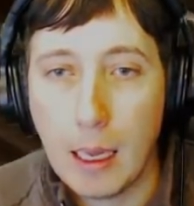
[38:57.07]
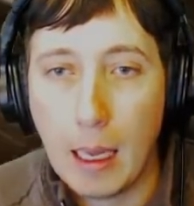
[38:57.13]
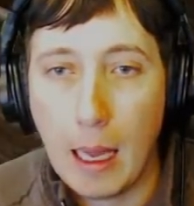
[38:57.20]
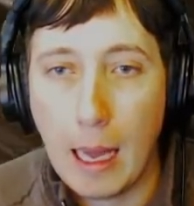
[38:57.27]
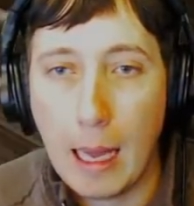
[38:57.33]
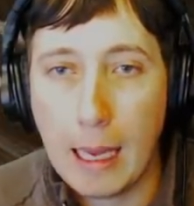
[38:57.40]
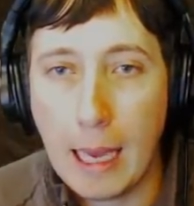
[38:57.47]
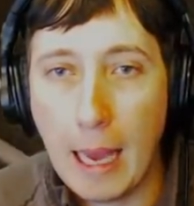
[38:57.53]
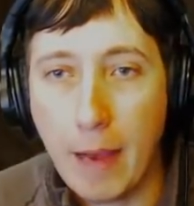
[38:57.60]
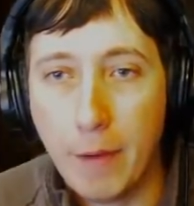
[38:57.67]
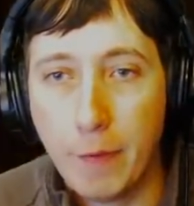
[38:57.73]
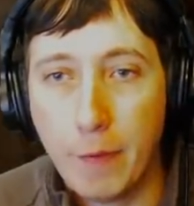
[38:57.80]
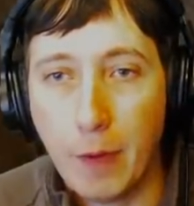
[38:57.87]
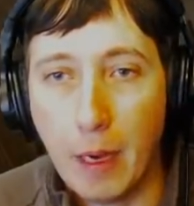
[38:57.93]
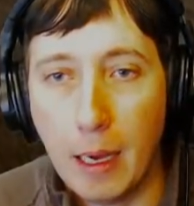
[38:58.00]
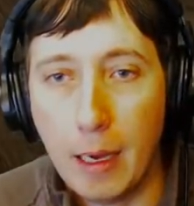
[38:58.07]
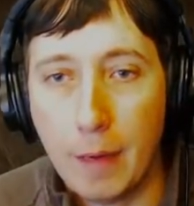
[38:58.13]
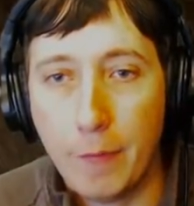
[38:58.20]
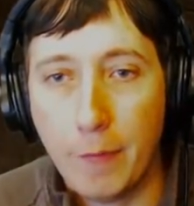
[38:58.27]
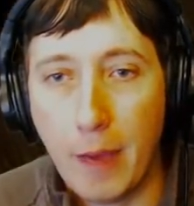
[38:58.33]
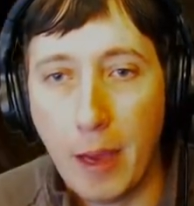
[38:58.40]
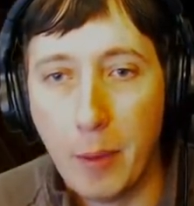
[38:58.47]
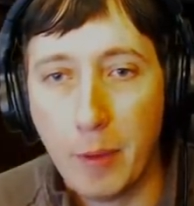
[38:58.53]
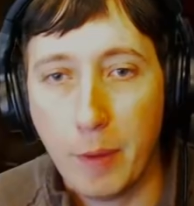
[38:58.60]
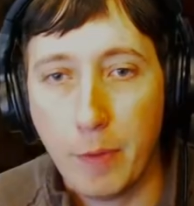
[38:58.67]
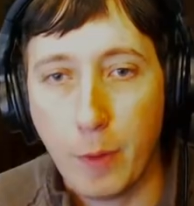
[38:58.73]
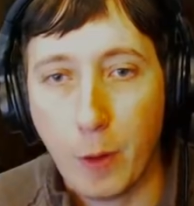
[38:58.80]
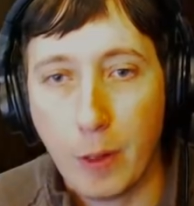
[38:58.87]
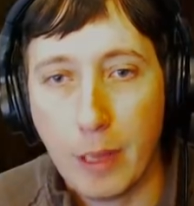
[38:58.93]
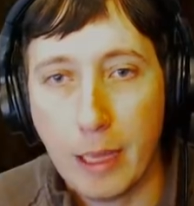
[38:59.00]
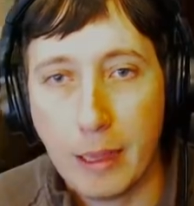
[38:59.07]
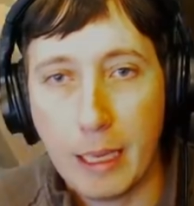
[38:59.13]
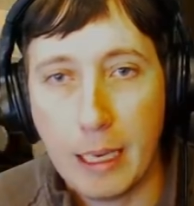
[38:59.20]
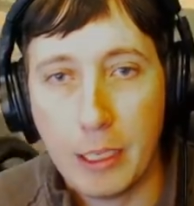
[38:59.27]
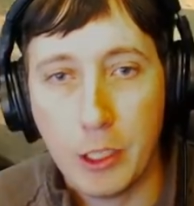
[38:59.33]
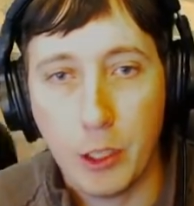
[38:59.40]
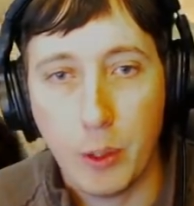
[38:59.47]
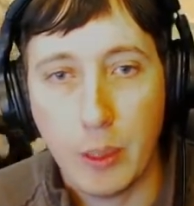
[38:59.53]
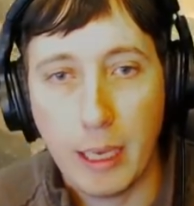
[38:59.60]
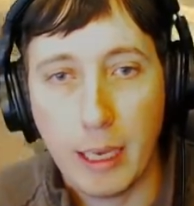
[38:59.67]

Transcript: I have found before that they do get a